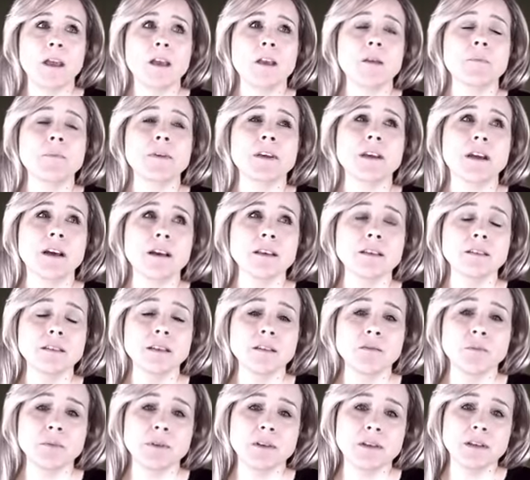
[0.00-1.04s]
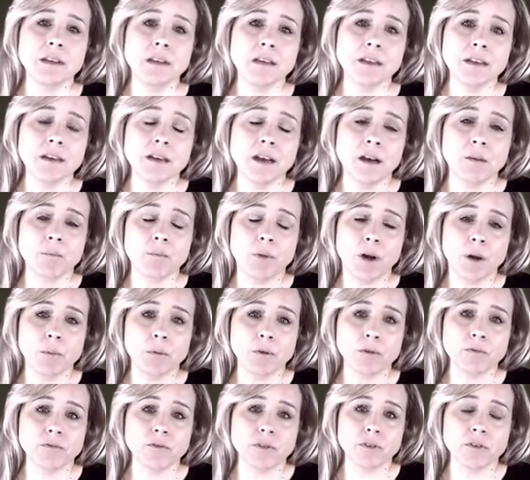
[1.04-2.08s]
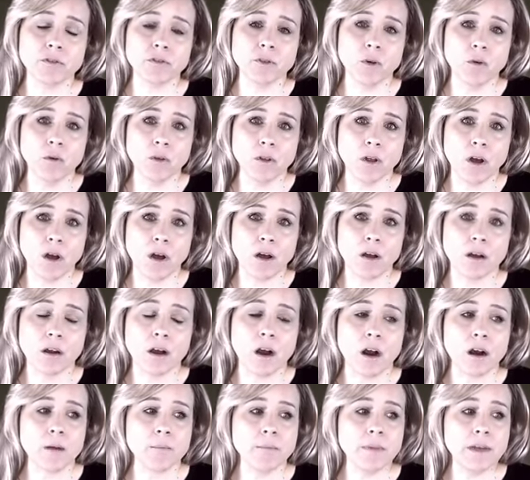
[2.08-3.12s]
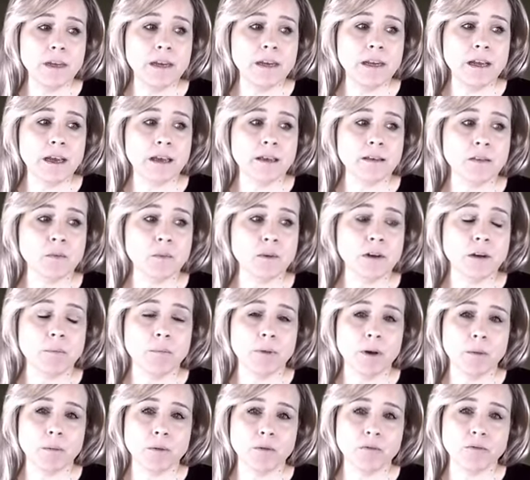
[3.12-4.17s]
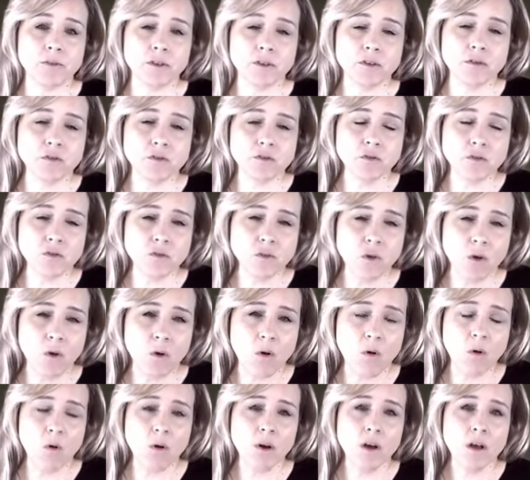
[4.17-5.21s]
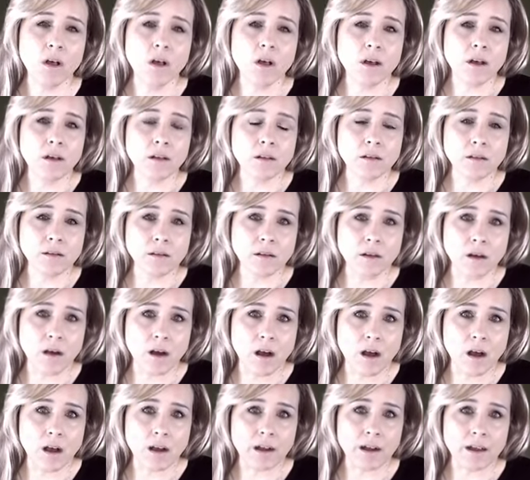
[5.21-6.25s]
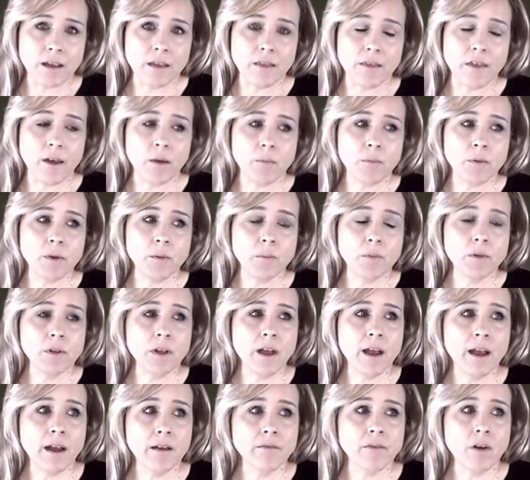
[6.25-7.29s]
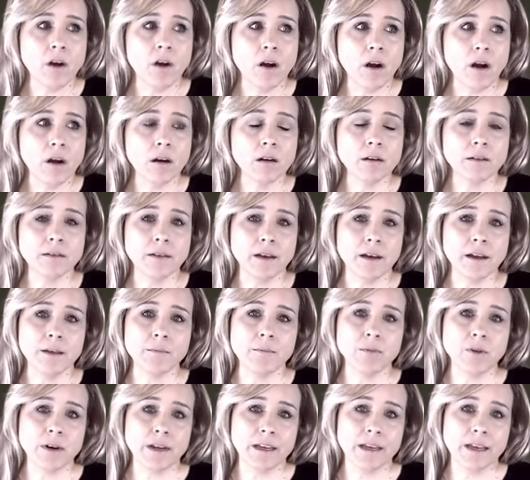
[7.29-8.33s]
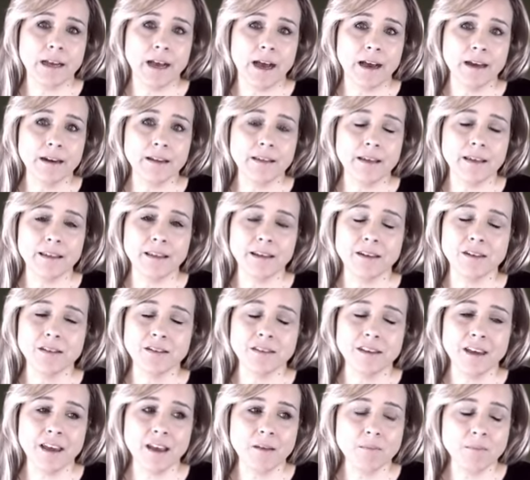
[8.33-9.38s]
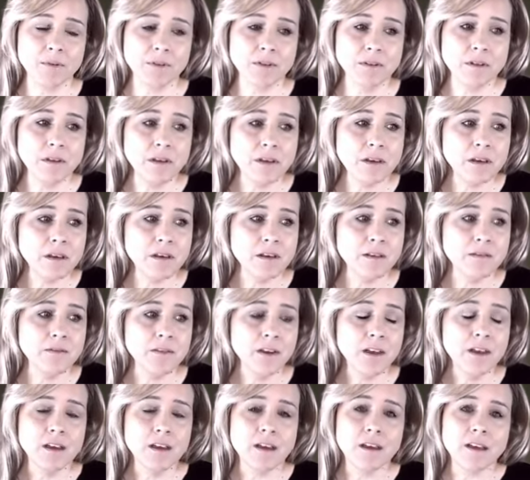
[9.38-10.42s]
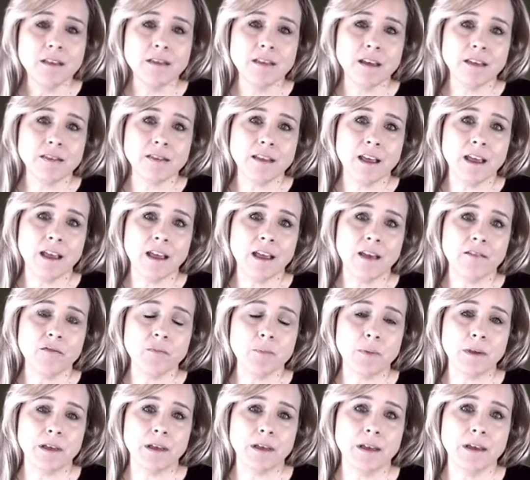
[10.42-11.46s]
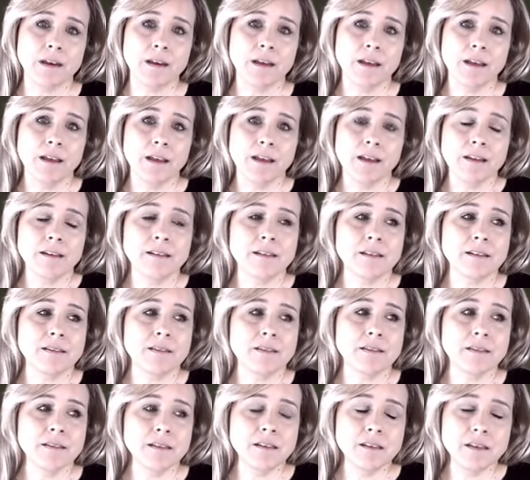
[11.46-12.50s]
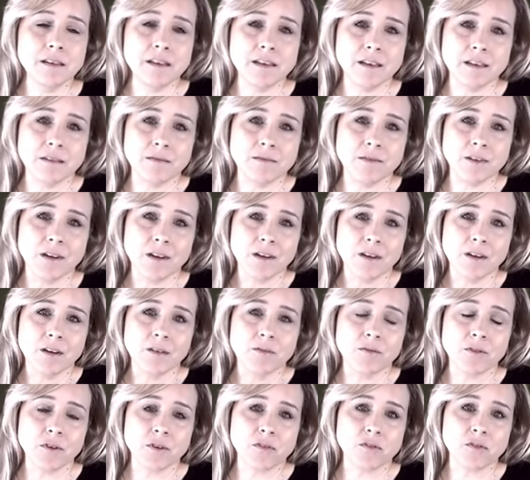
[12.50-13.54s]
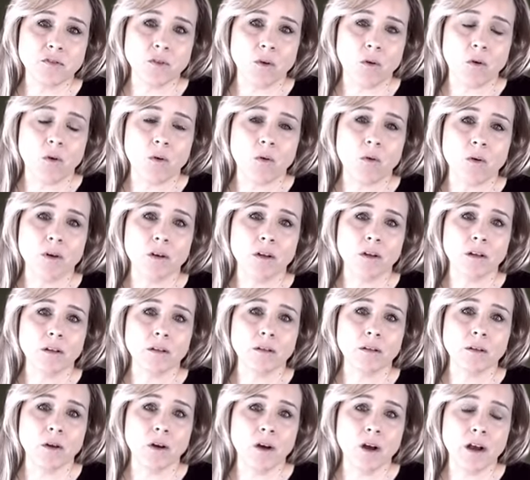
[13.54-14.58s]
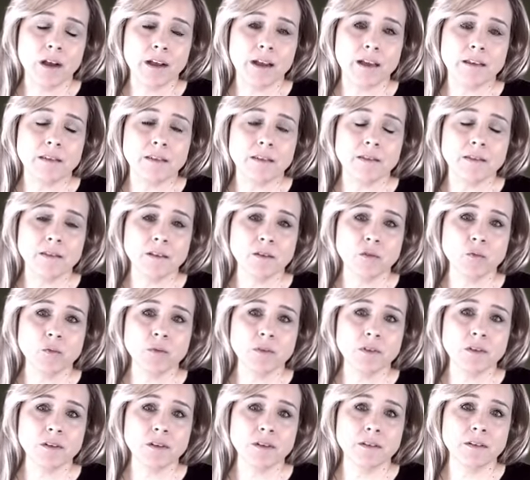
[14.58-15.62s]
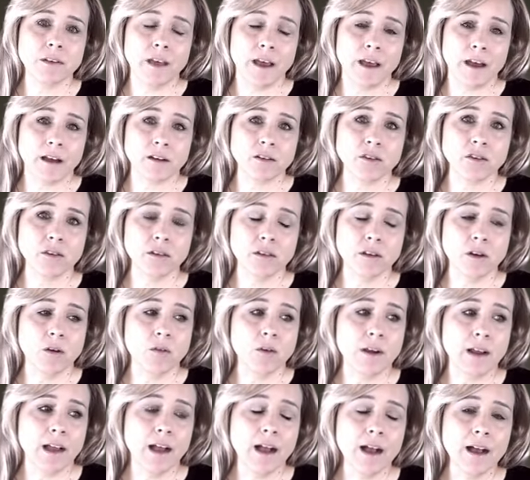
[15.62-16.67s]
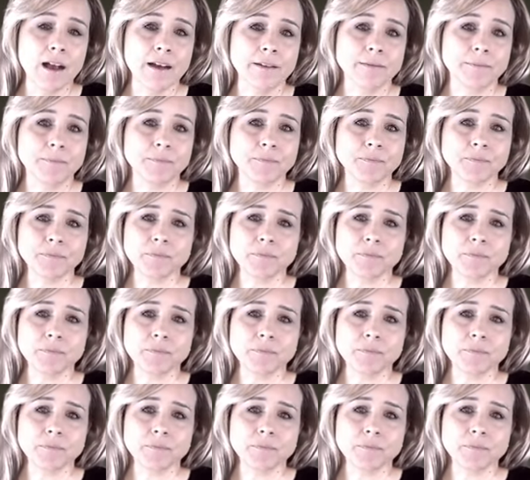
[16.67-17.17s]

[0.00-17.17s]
because they've been in a bubble for so long, our media has been a bubble for so long that people have a hard time breaking out of it. They just can't believe that they have been deceived for so long and that this was is actually going on.